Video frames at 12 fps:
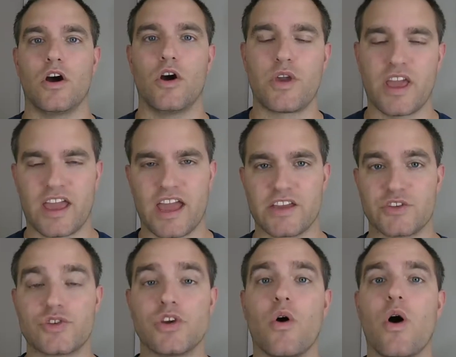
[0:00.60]
Okay guys,
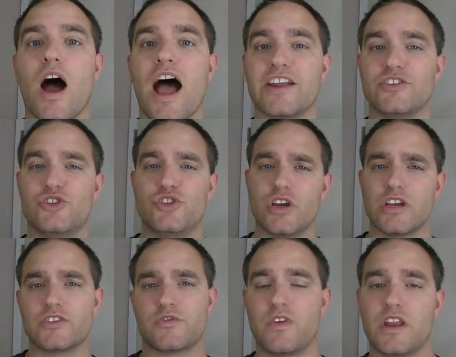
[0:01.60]
so I
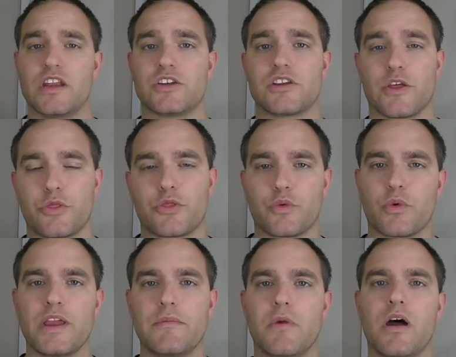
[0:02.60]
just finished a
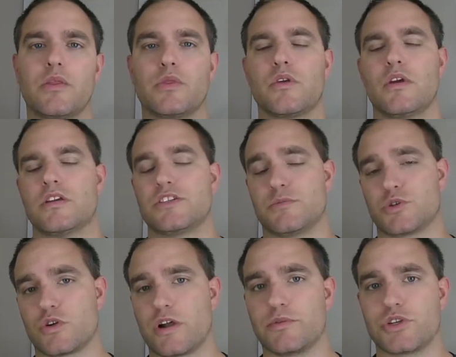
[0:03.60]
3-month
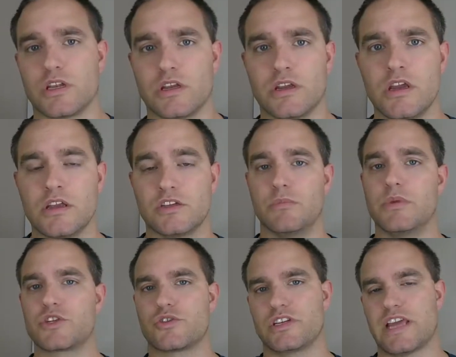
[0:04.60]
subscription to
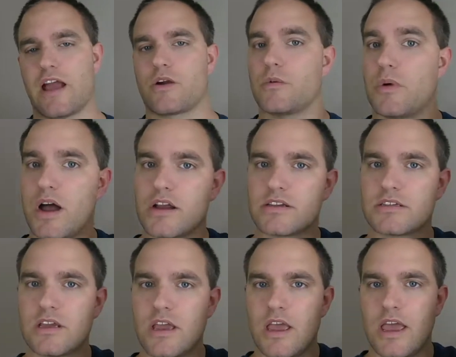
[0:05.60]
Mystery Tackle Box,
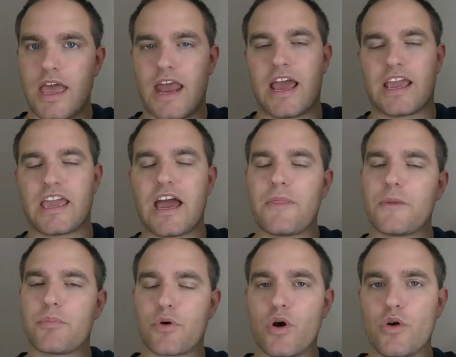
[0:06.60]
and I got the
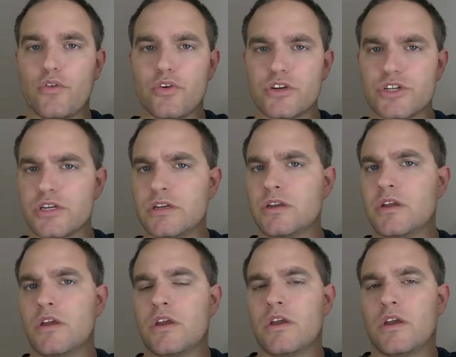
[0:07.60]
pro version
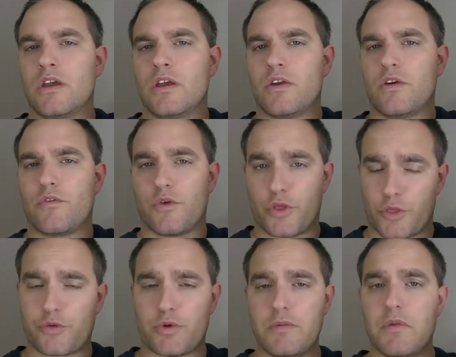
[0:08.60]
for the
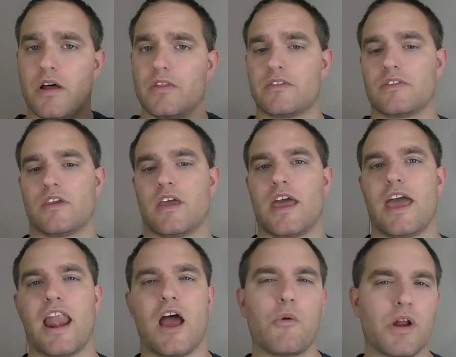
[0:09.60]
3 months,
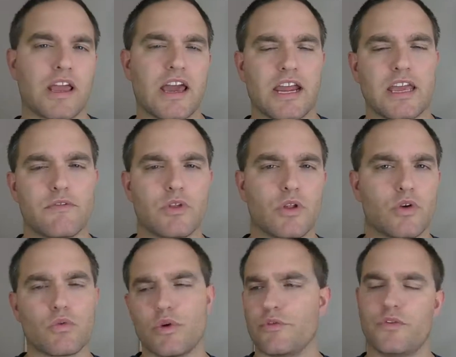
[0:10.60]
and I want to kind of give a
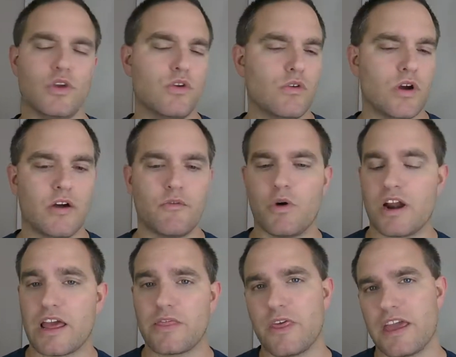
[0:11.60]
little review of what
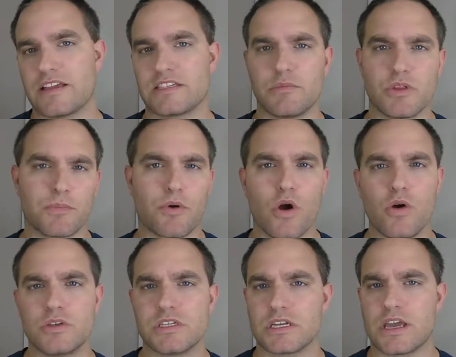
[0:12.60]
I think, some of the
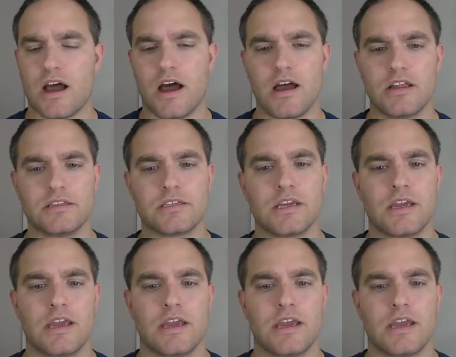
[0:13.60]
pros and cons,